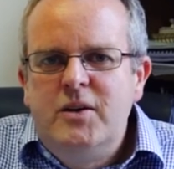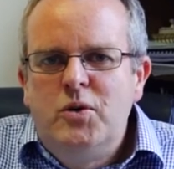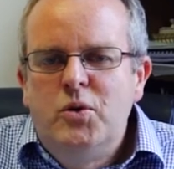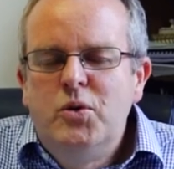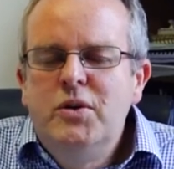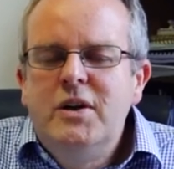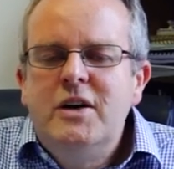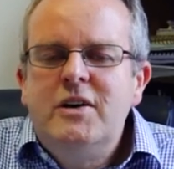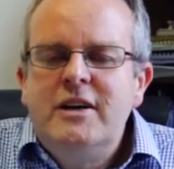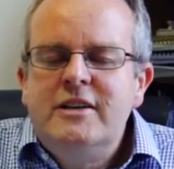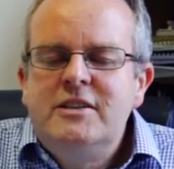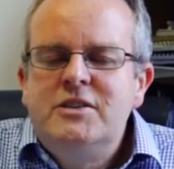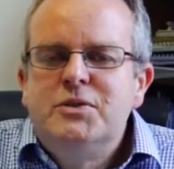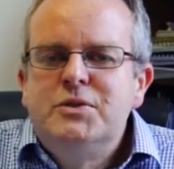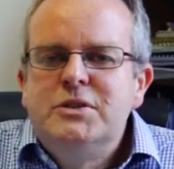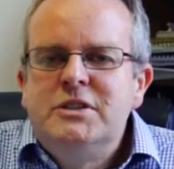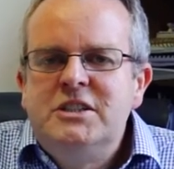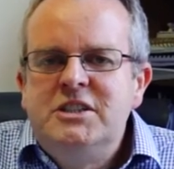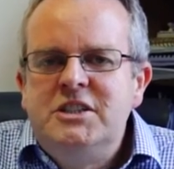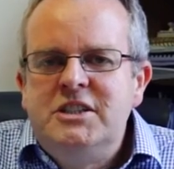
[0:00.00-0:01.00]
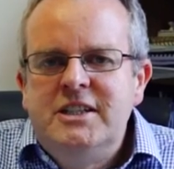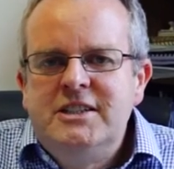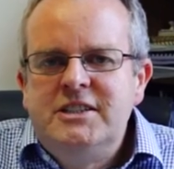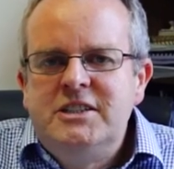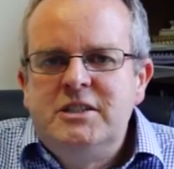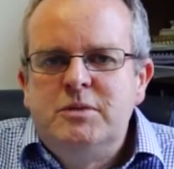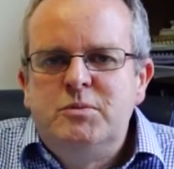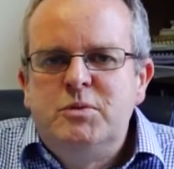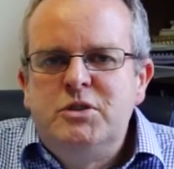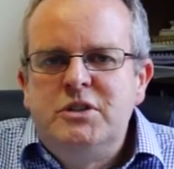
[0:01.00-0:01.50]
All the High Court
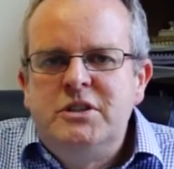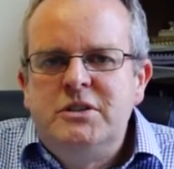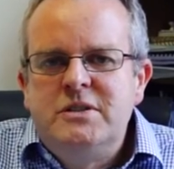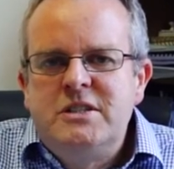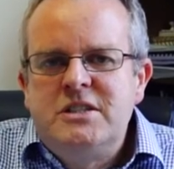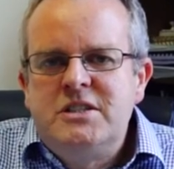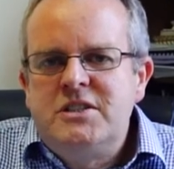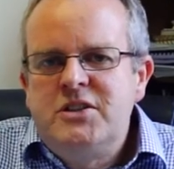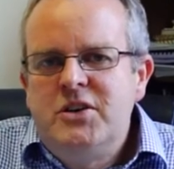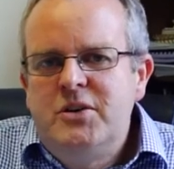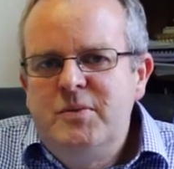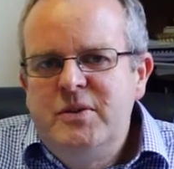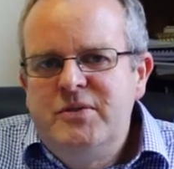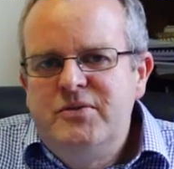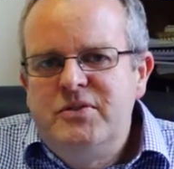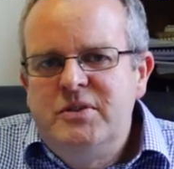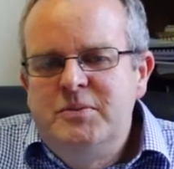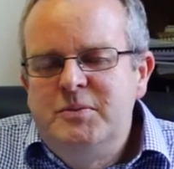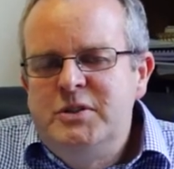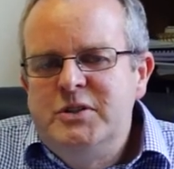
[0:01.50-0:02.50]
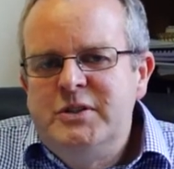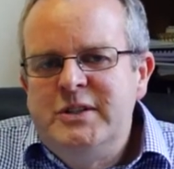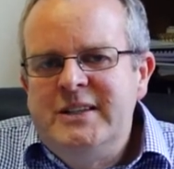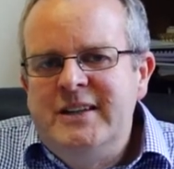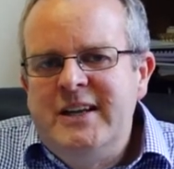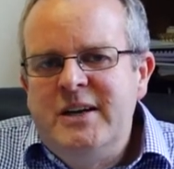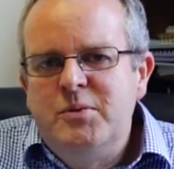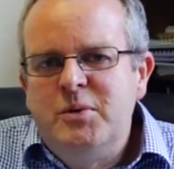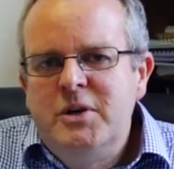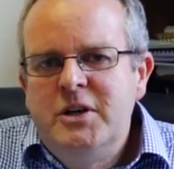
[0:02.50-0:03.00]
injunction will do is stop them from doing
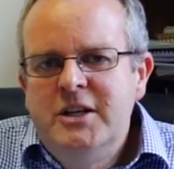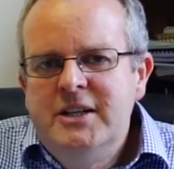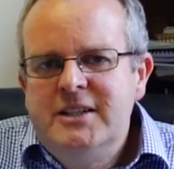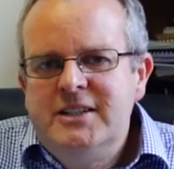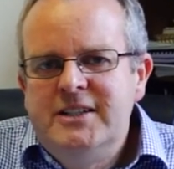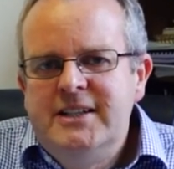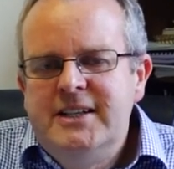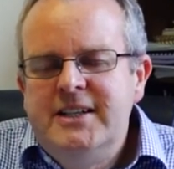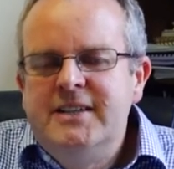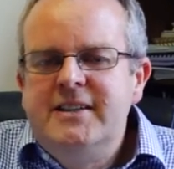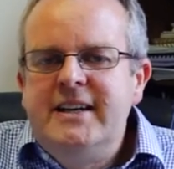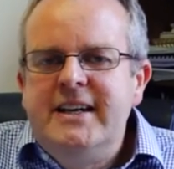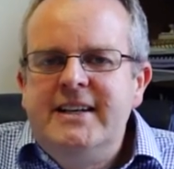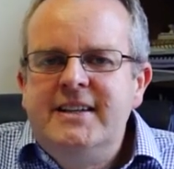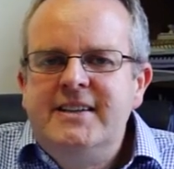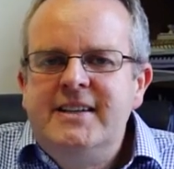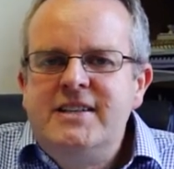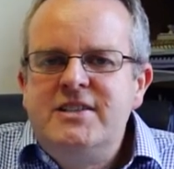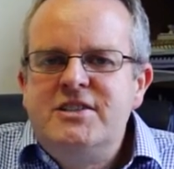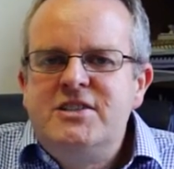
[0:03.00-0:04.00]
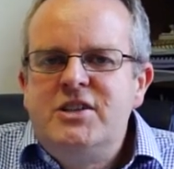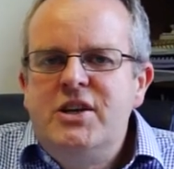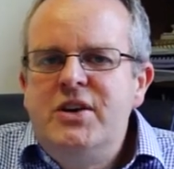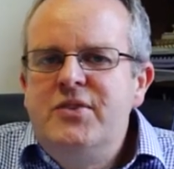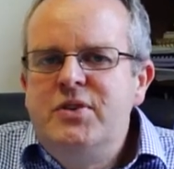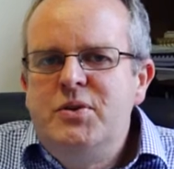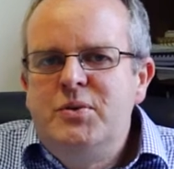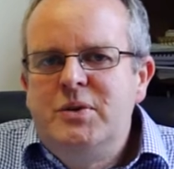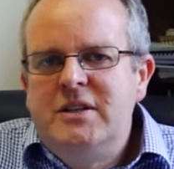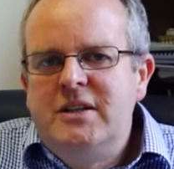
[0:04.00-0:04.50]
their work. They can then
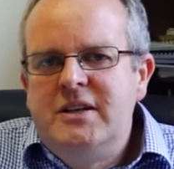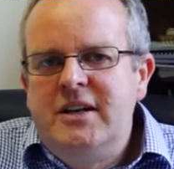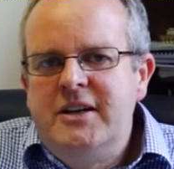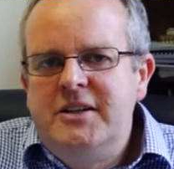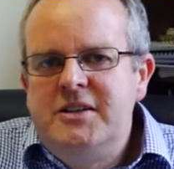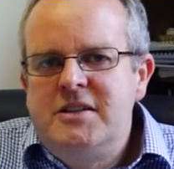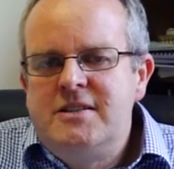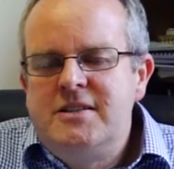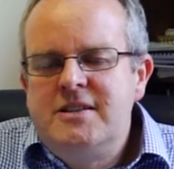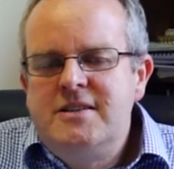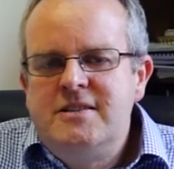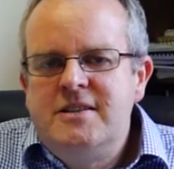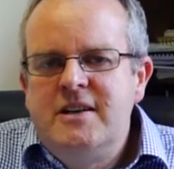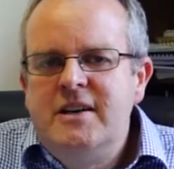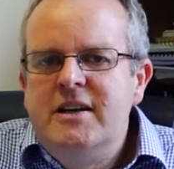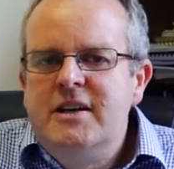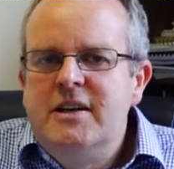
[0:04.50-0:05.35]
serve you with the notices.